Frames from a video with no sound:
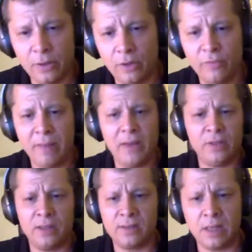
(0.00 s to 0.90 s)
of
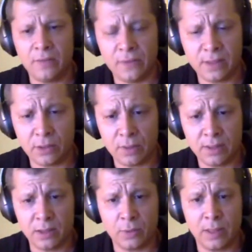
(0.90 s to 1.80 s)
mafia stuff, etc.,
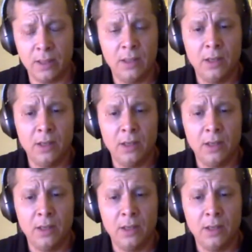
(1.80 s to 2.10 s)
etc.